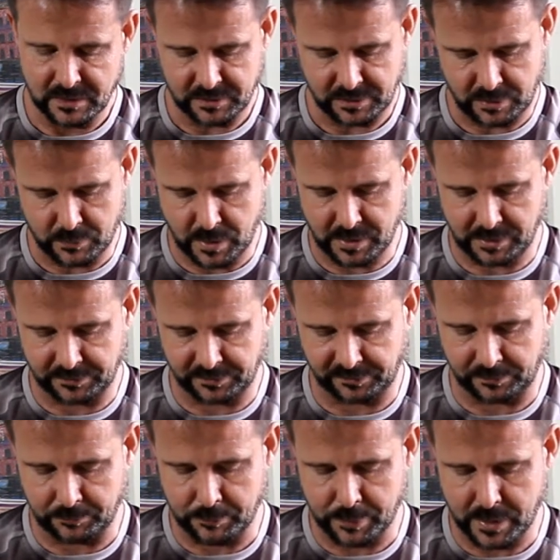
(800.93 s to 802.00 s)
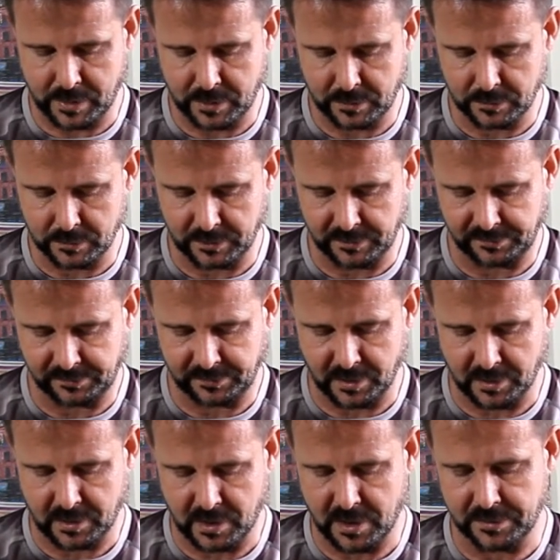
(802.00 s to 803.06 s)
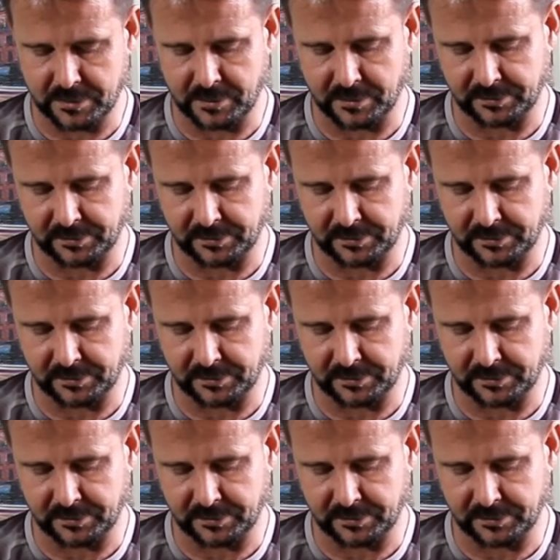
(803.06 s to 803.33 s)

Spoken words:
you want it just barely stuck on there